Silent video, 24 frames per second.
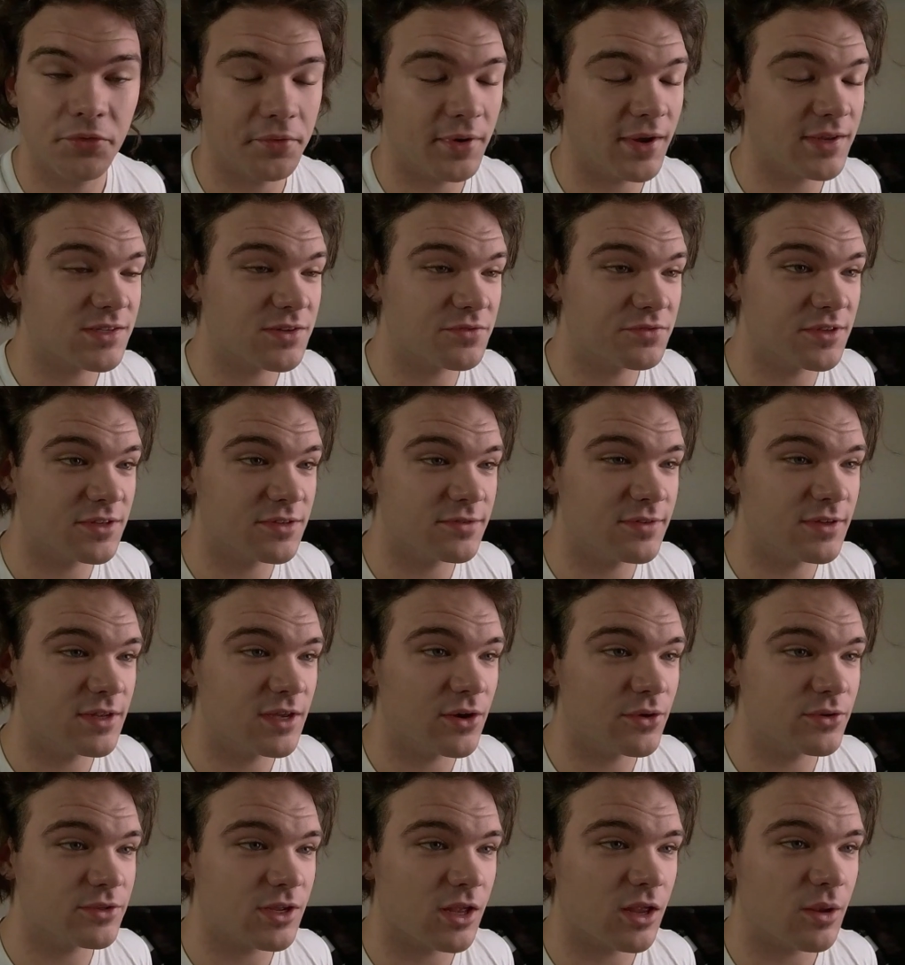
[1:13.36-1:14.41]
the rest of this
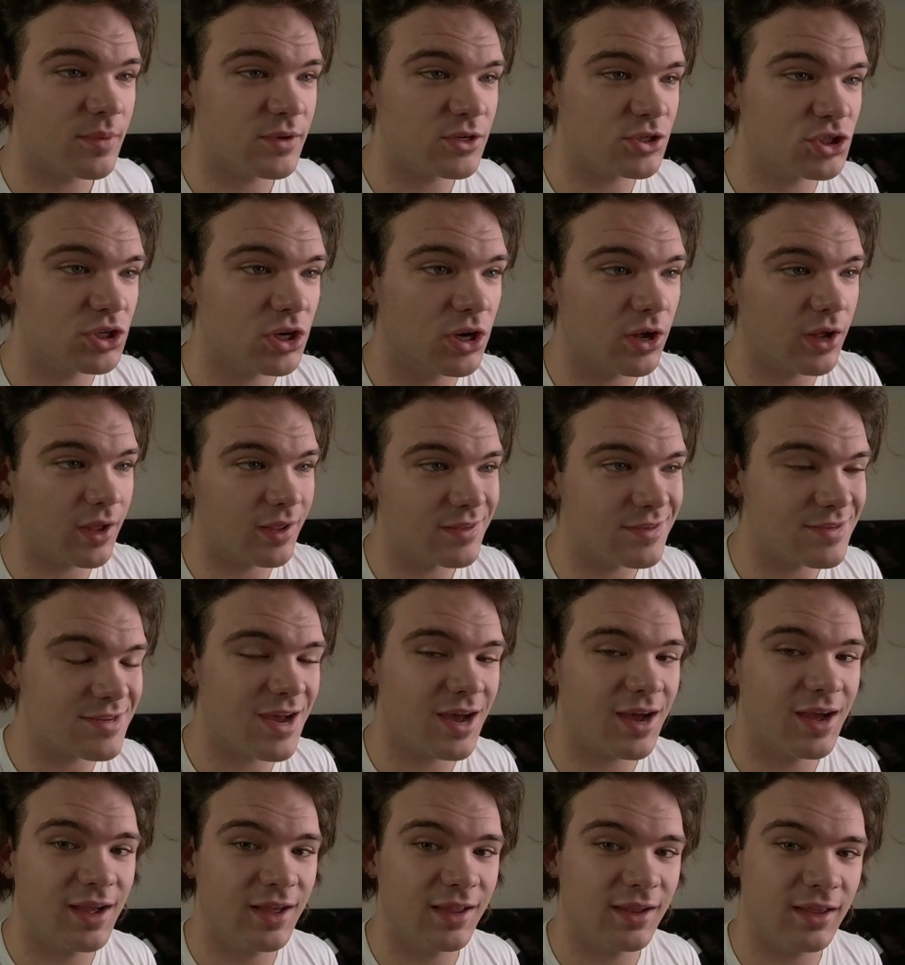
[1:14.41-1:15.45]
video is gonna be shot
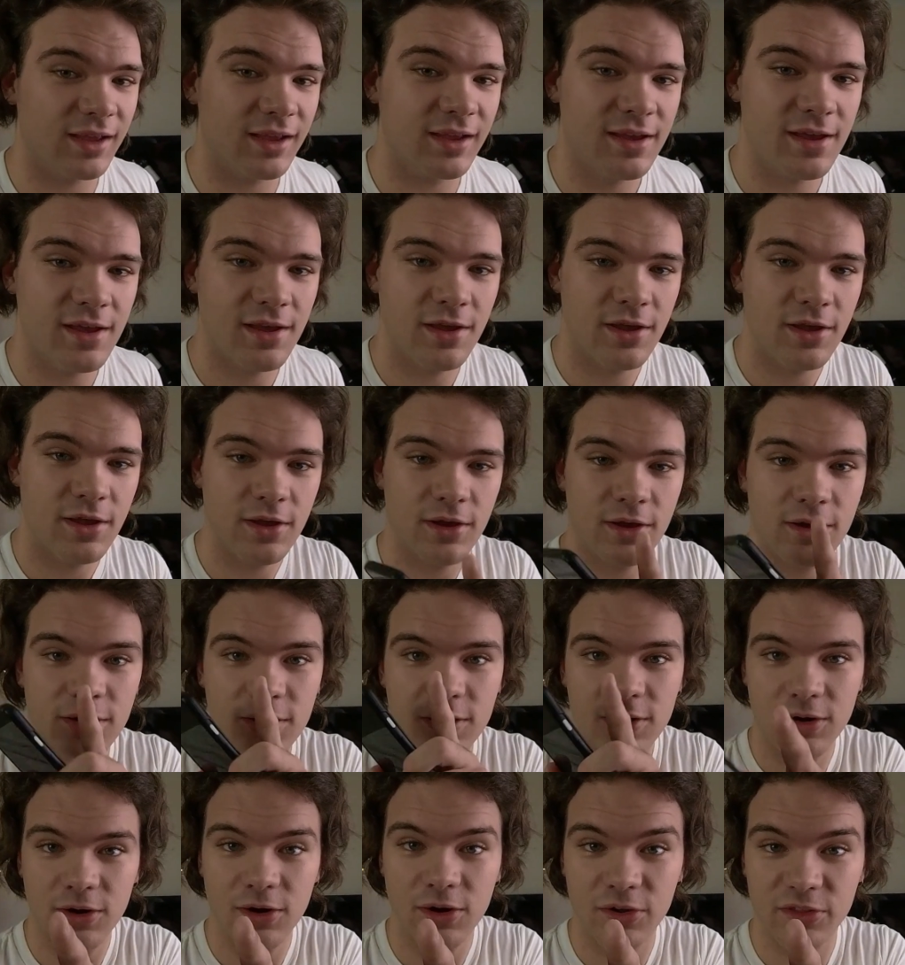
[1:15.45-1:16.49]
entirely
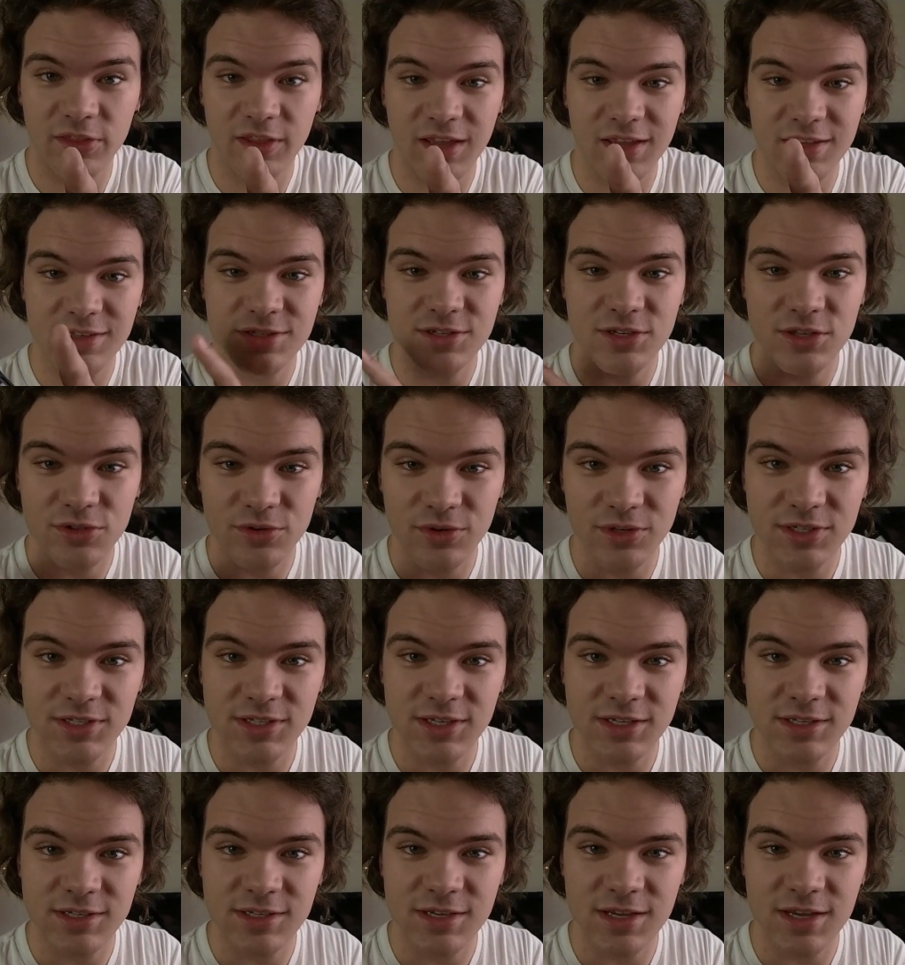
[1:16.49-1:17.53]
on the
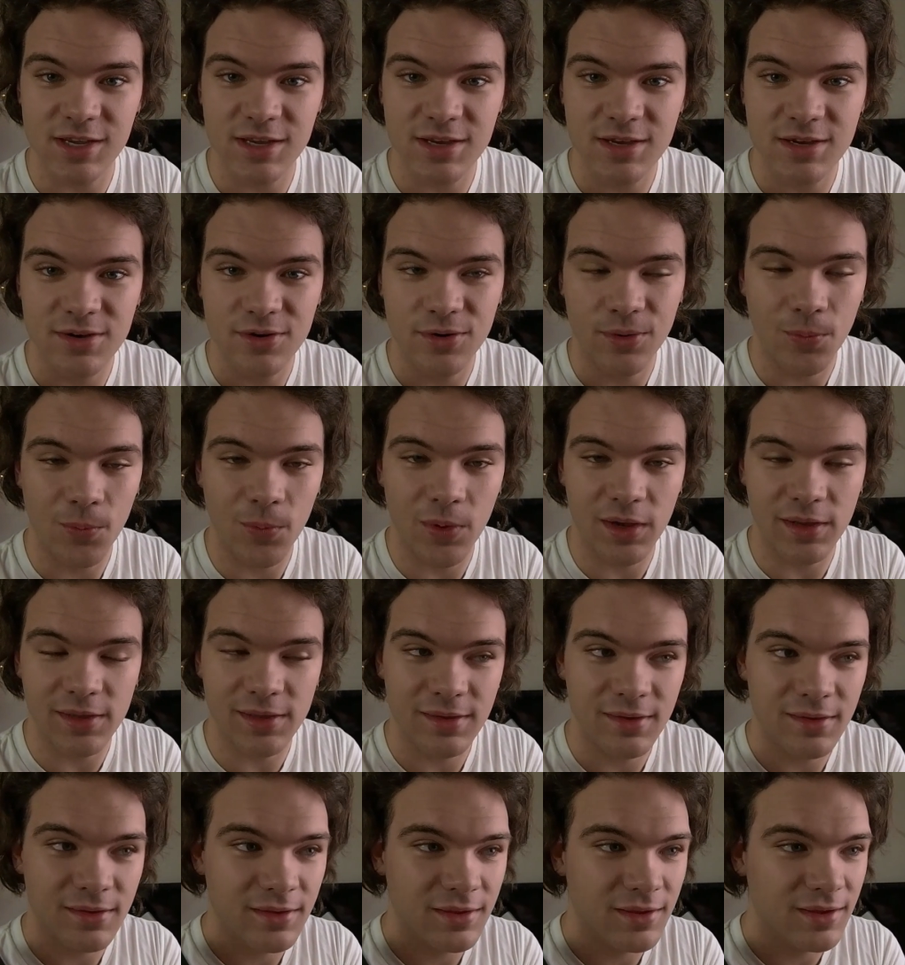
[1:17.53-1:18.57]
Insta360
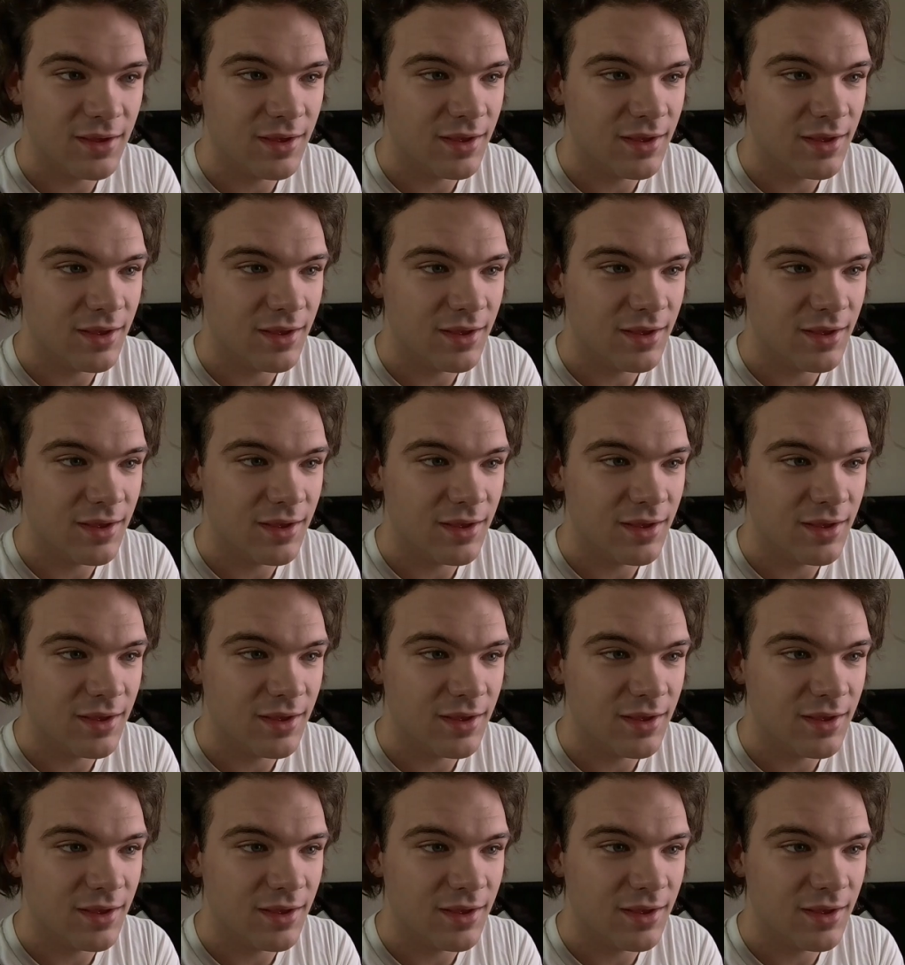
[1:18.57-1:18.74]
One